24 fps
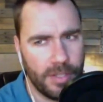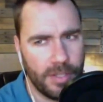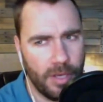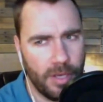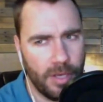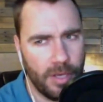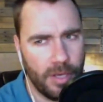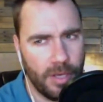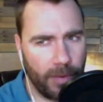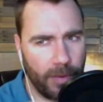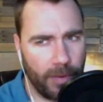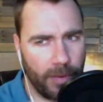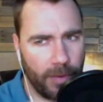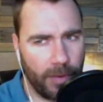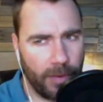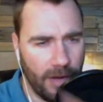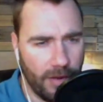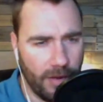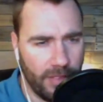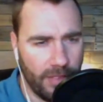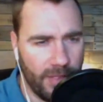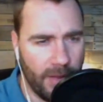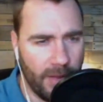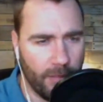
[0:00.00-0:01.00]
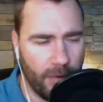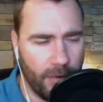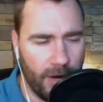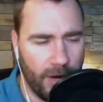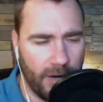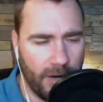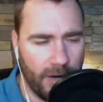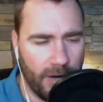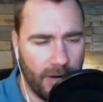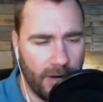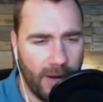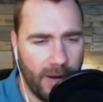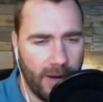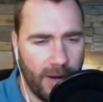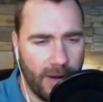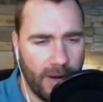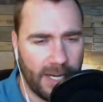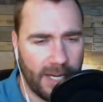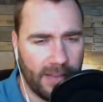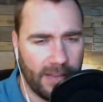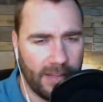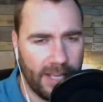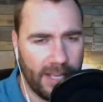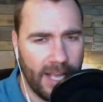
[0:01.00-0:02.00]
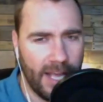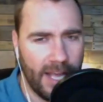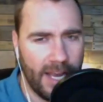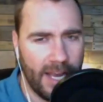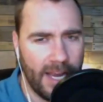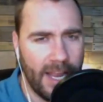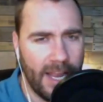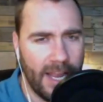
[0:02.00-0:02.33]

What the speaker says: so you want to get your thumb around to the right side of the gun.